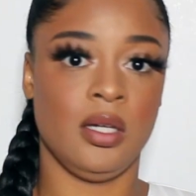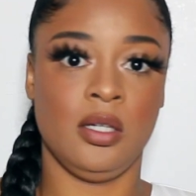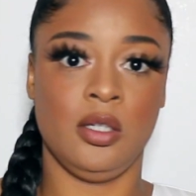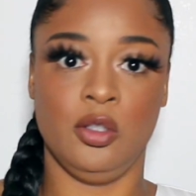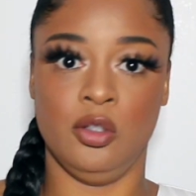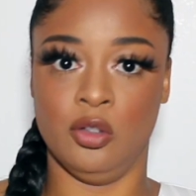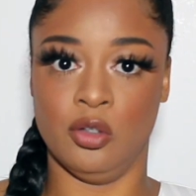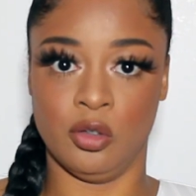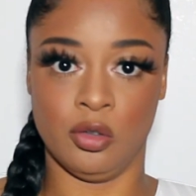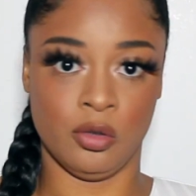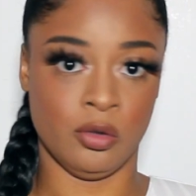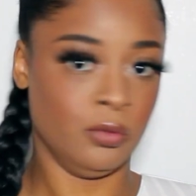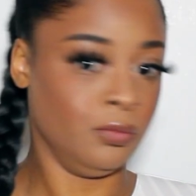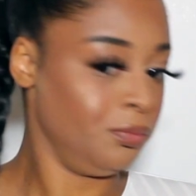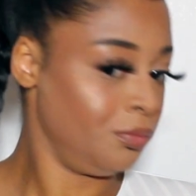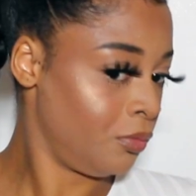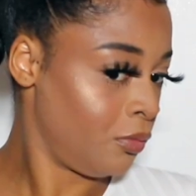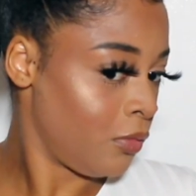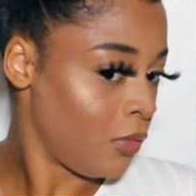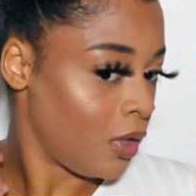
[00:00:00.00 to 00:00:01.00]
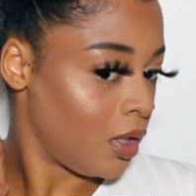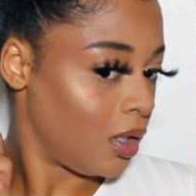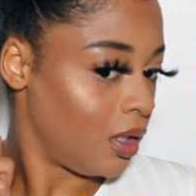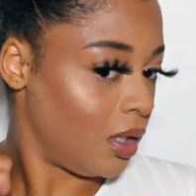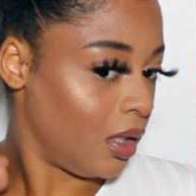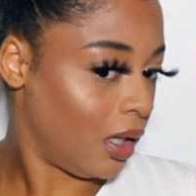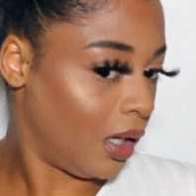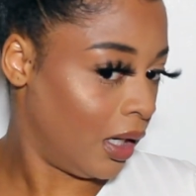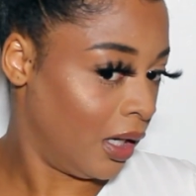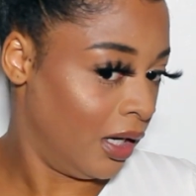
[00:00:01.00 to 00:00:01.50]
you know,
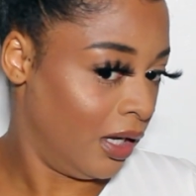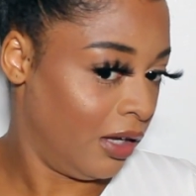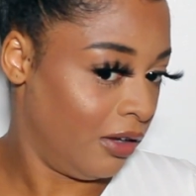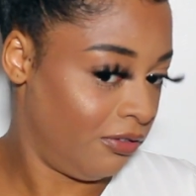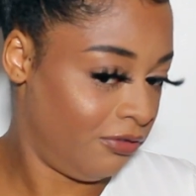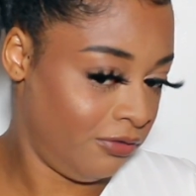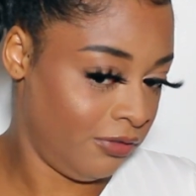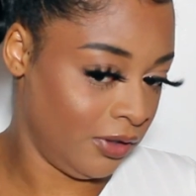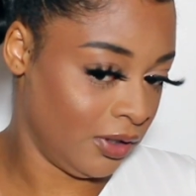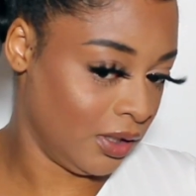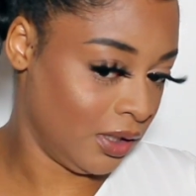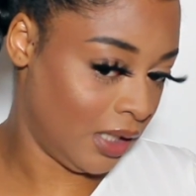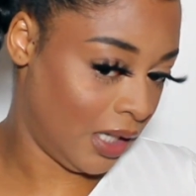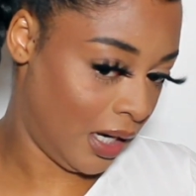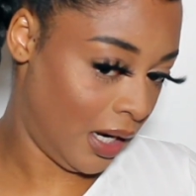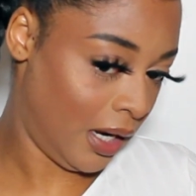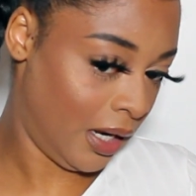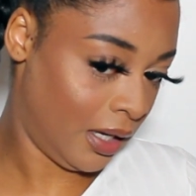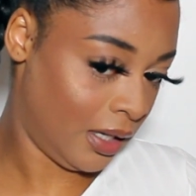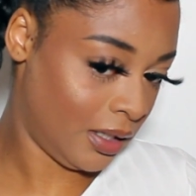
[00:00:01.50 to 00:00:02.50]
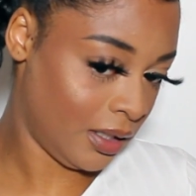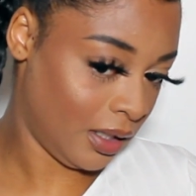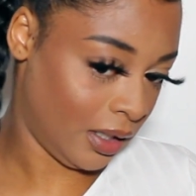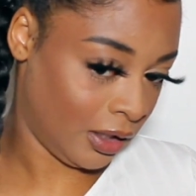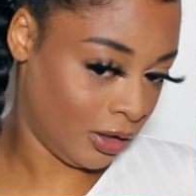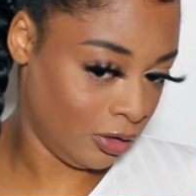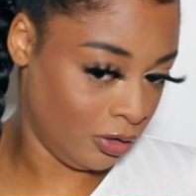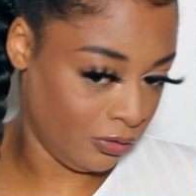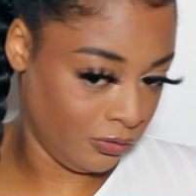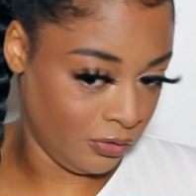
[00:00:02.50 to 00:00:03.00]
I feel like I
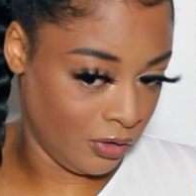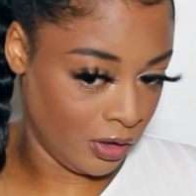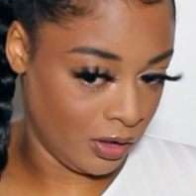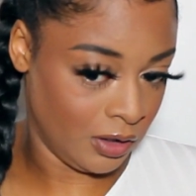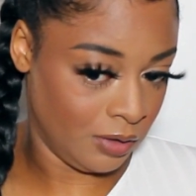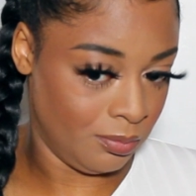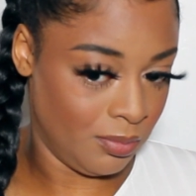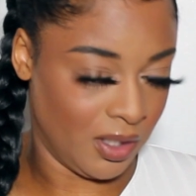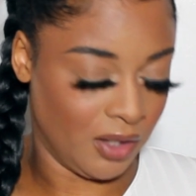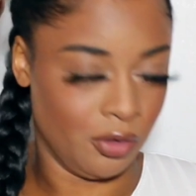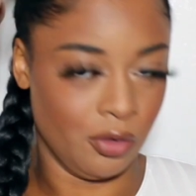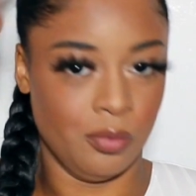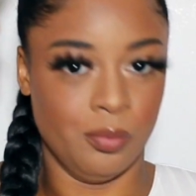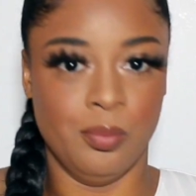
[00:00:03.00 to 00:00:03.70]
could have done it better,